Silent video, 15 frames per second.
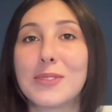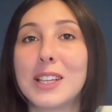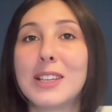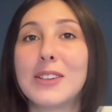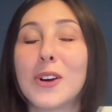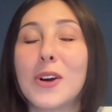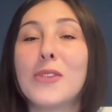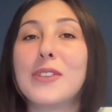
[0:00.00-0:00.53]

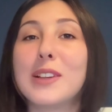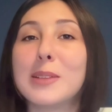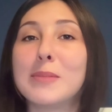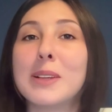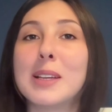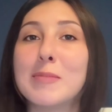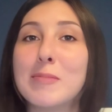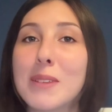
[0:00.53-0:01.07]
video will
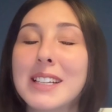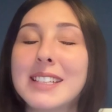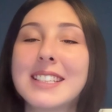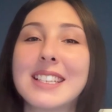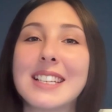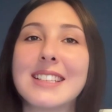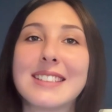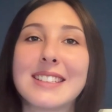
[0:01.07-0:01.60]
be
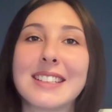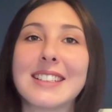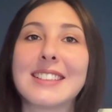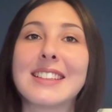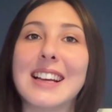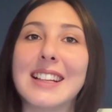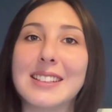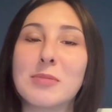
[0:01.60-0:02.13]
much easier
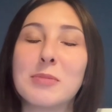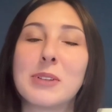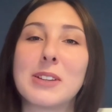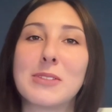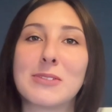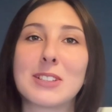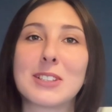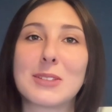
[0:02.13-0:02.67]
than the
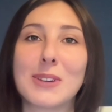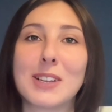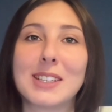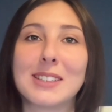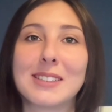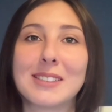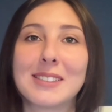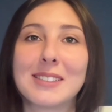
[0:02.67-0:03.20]
previous one.